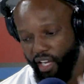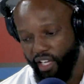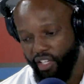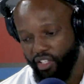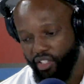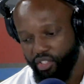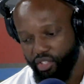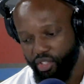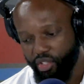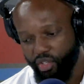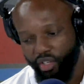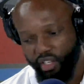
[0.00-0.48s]
Okay,
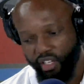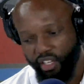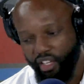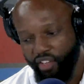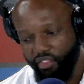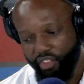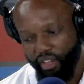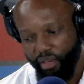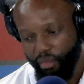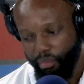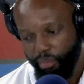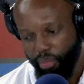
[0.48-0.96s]
so
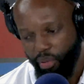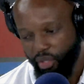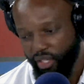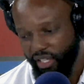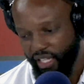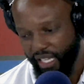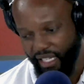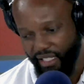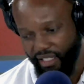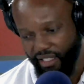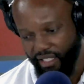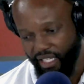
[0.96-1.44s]
even
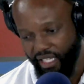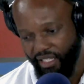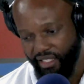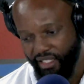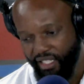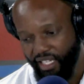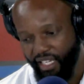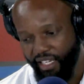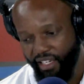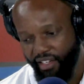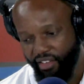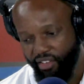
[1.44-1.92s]
put that
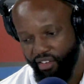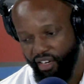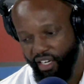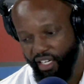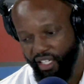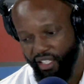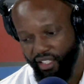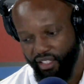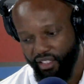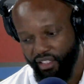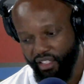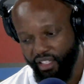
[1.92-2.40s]
aside,
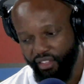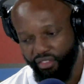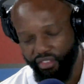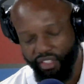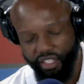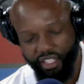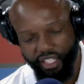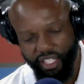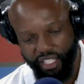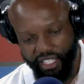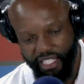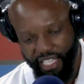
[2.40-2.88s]
right?
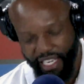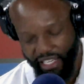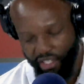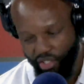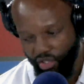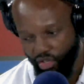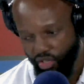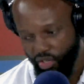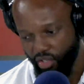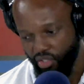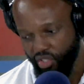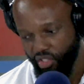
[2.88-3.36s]
Even the
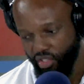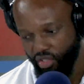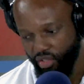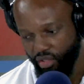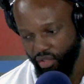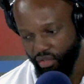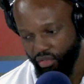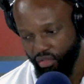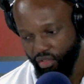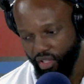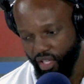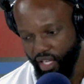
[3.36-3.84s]

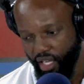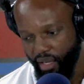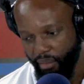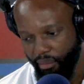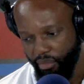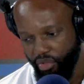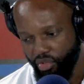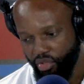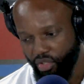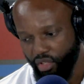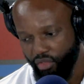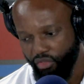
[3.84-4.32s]
technological
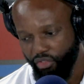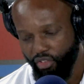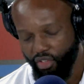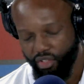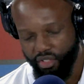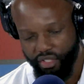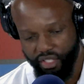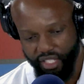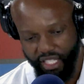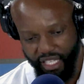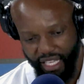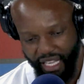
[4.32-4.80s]

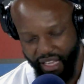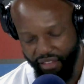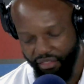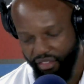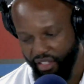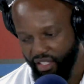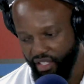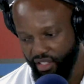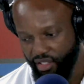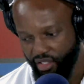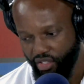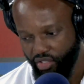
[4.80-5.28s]
shortfalls, the
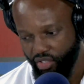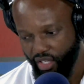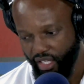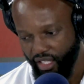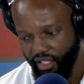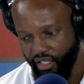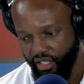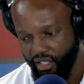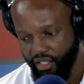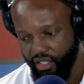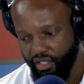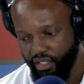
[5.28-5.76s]
governance
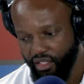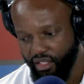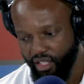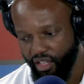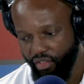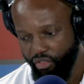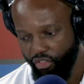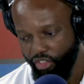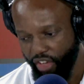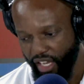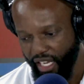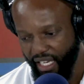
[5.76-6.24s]
structures,
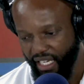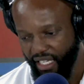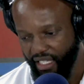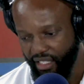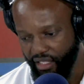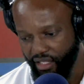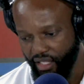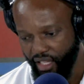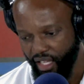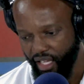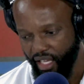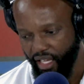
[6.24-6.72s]
the
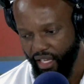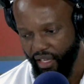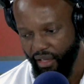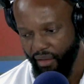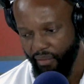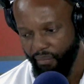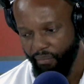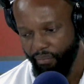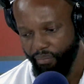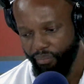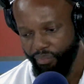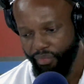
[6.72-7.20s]
failures
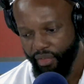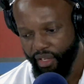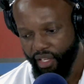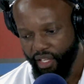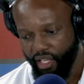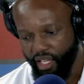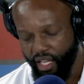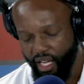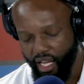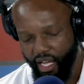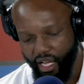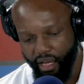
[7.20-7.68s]
there,
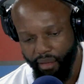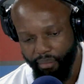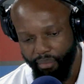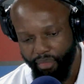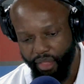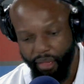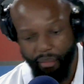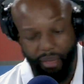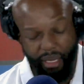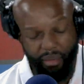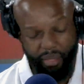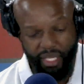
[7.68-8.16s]

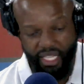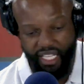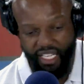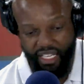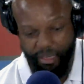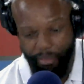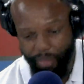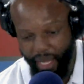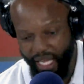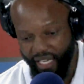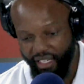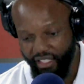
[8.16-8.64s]
maybe the
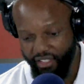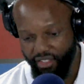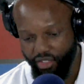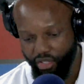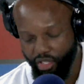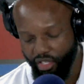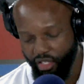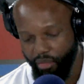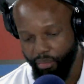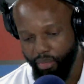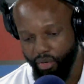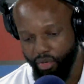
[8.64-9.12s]
dependence
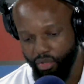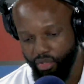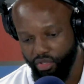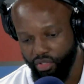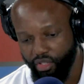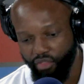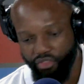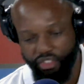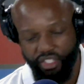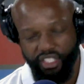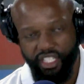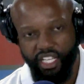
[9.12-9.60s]
on the post
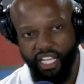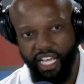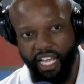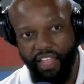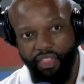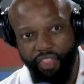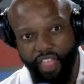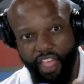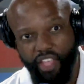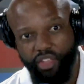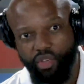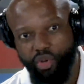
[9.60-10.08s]
office.
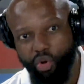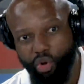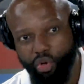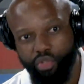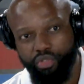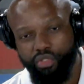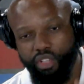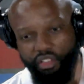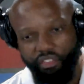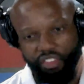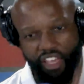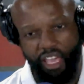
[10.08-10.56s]
And then you
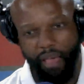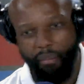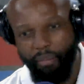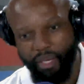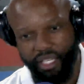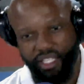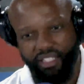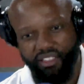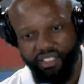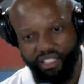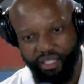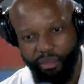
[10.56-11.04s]
also have
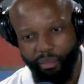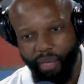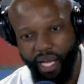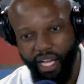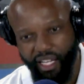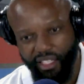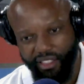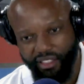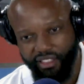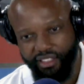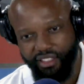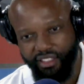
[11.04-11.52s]
capital
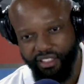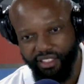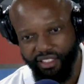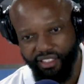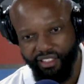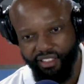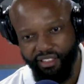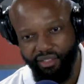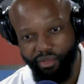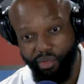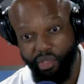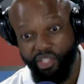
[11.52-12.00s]
demands,
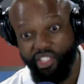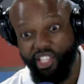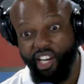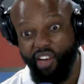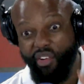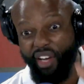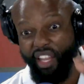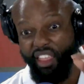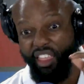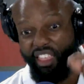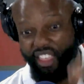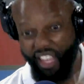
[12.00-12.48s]
which
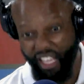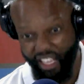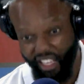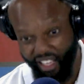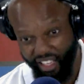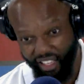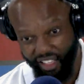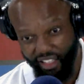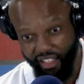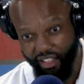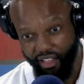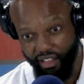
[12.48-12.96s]
are a
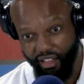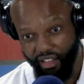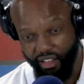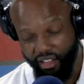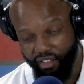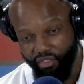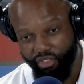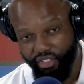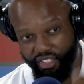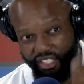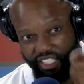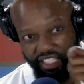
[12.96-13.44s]
thing
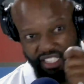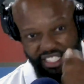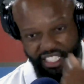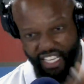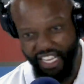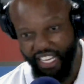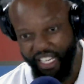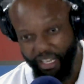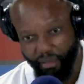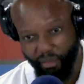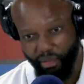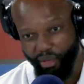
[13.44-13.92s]
for
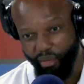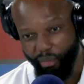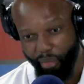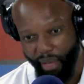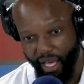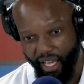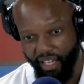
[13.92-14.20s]
sustainable